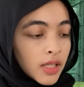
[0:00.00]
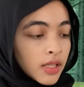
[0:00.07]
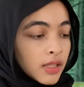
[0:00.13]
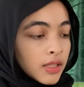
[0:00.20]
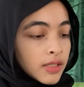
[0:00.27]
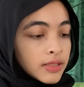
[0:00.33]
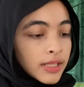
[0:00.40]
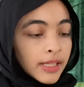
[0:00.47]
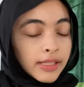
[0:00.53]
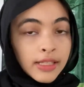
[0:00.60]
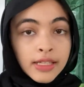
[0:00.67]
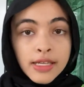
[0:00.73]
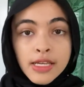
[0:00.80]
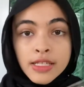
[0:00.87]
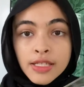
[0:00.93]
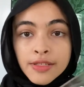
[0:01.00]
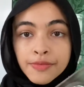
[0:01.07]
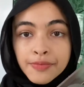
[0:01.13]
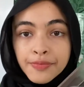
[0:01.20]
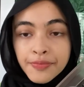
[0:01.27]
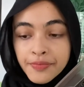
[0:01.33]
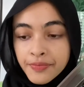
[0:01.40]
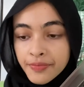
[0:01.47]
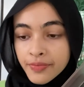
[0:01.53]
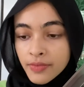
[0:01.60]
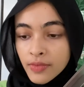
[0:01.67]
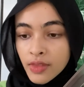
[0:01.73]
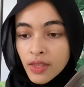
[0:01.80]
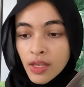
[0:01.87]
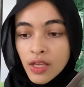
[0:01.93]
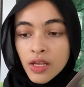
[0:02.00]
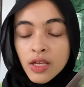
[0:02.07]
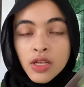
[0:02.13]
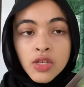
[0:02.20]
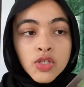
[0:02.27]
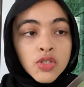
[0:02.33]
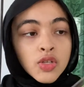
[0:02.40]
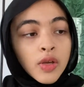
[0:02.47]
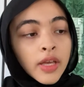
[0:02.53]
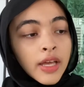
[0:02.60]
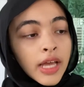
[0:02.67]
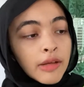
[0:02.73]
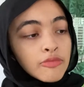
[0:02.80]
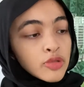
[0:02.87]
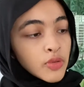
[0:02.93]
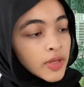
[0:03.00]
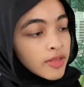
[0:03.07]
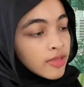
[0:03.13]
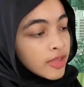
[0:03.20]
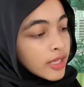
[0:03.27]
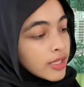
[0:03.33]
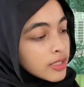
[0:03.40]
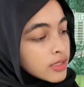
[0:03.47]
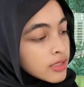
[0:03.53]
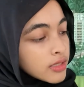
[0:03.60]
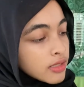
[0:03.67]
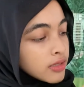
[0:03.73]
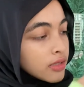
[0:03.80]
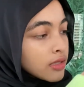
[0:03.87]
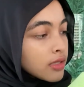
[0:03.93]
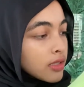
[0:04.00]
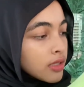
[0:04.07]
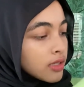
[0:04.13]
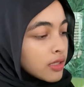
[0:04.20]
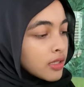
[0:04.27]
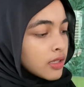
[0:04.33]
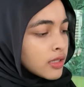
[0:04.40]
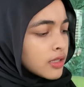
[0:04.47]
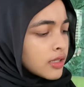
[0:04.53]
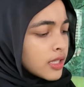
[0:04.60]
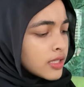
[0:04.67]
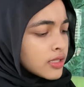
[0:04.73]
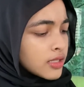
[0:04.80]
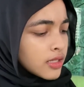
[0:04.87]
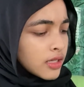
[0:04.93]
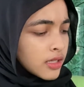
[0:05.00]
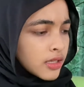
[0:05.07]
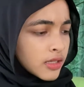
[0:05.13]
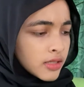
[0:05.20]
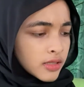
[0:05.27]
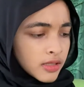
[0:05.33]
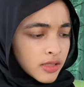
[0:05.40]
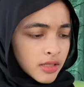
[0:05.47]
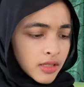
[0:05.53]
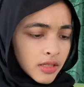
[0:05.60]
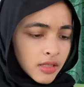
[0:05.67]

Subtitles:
looks like this. So it comes with this. This is